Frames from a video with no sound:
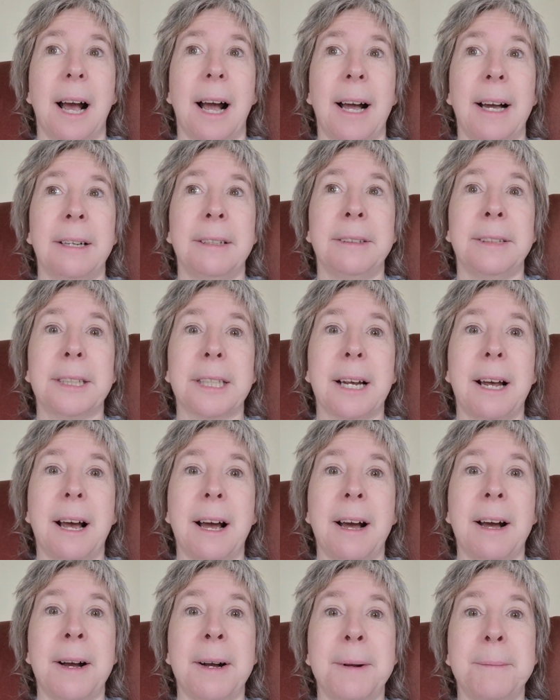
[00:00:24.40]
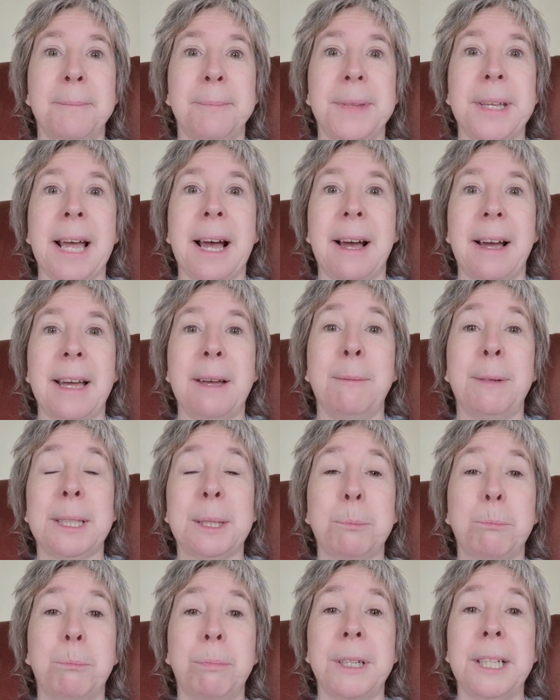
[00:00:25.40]
And it
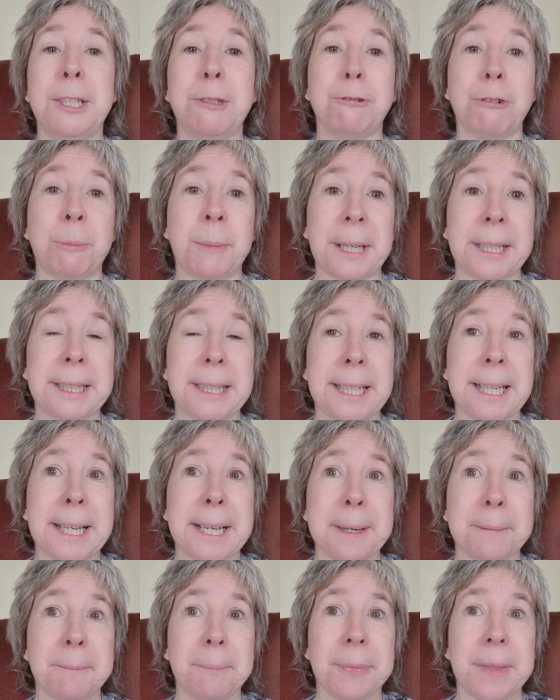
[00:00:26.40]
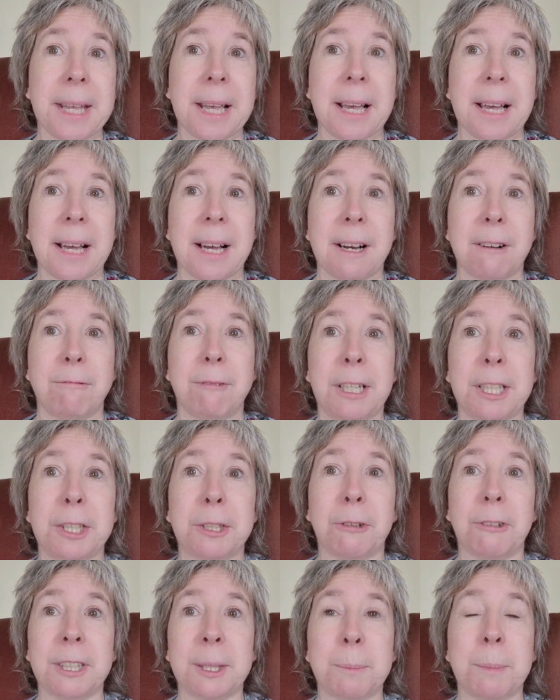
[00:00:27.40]
was pretty traumatic.
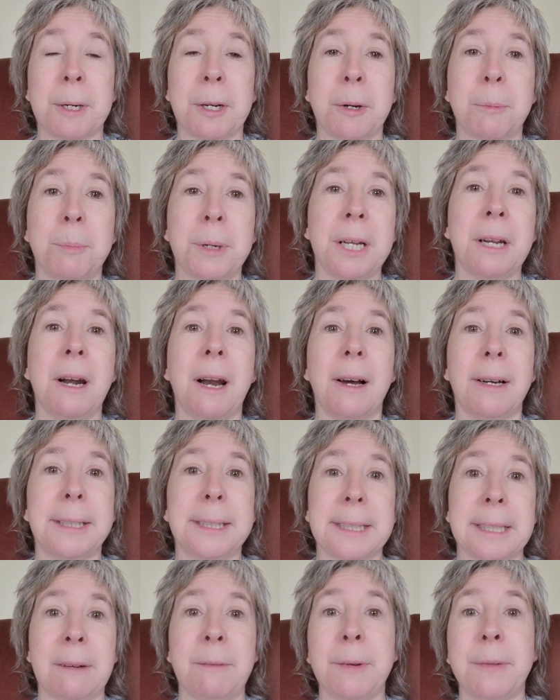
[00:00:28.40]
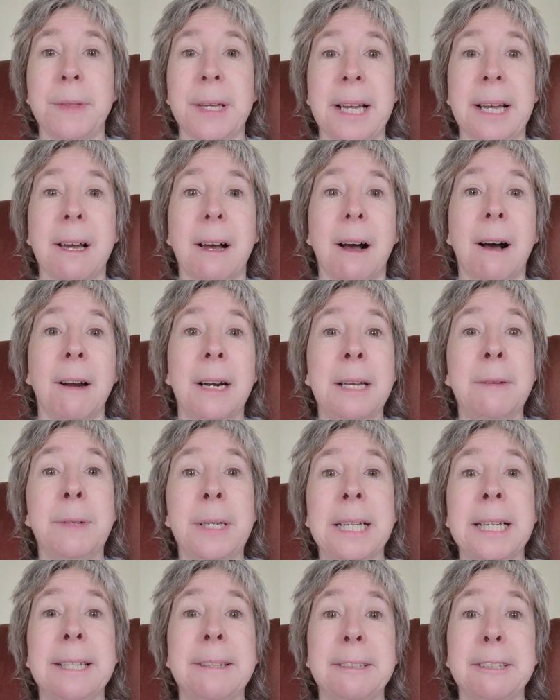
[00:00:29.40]
Rushed to hospital, blue lights and everything. I'll leave a
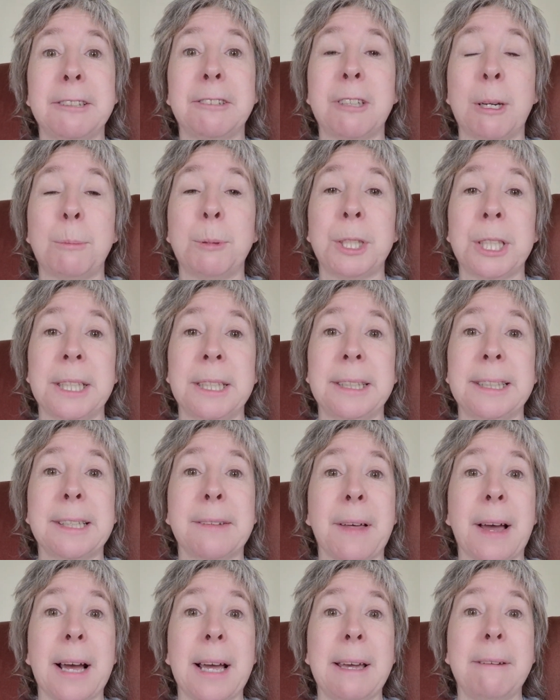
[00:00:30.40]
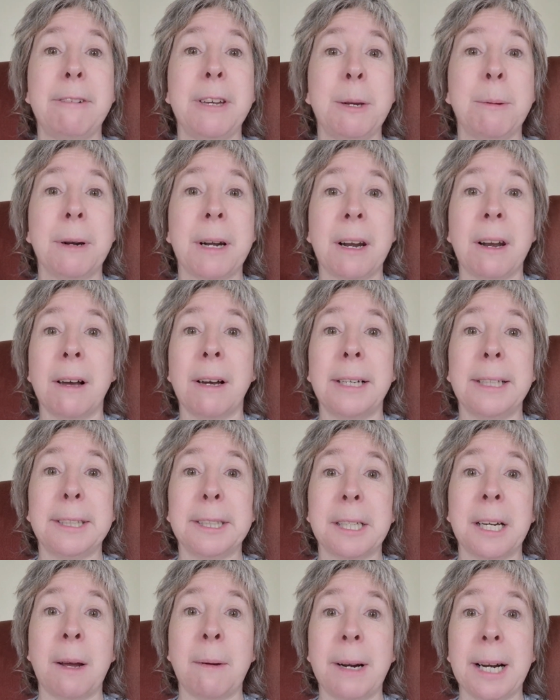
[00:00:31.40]
link in the description to that if you would like
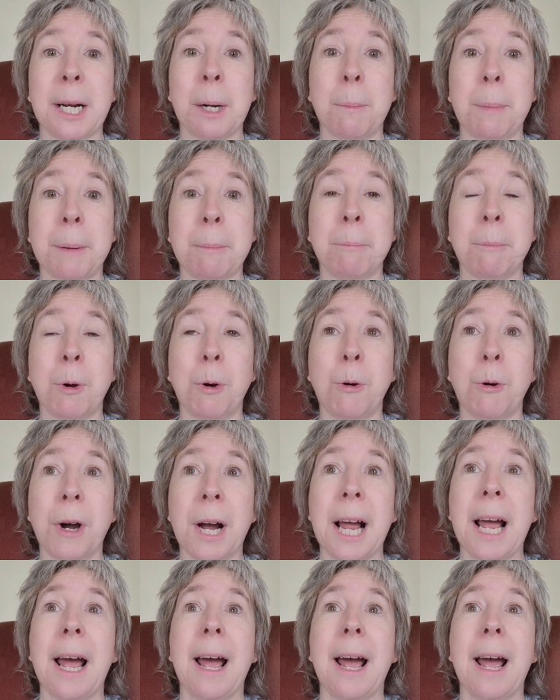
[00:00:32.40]
to know a little bit more.